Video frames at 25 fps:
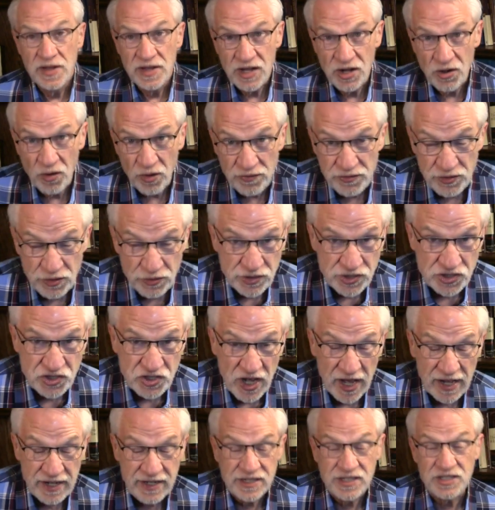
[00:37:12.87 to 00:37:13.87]
If you
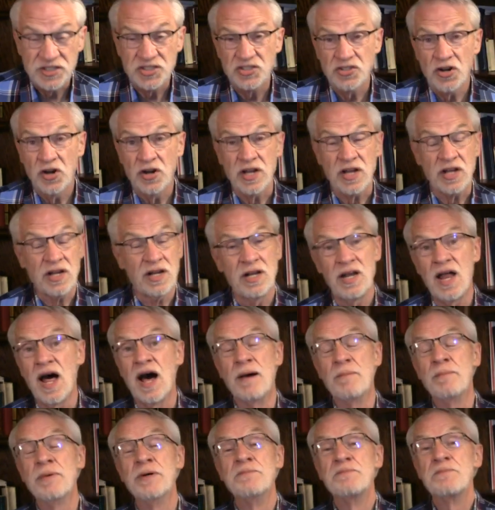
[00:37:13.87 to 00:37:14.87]
decided to start a
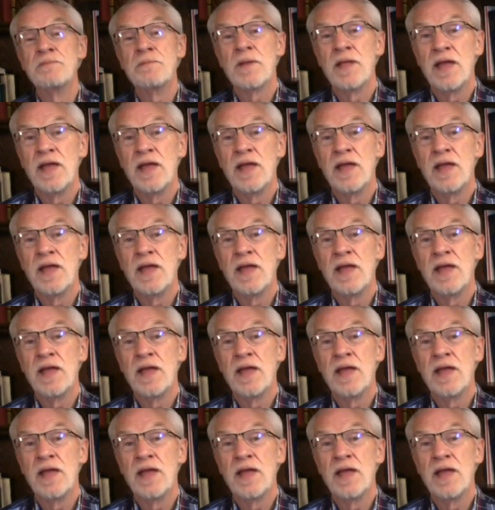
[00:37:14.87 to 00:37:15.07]
club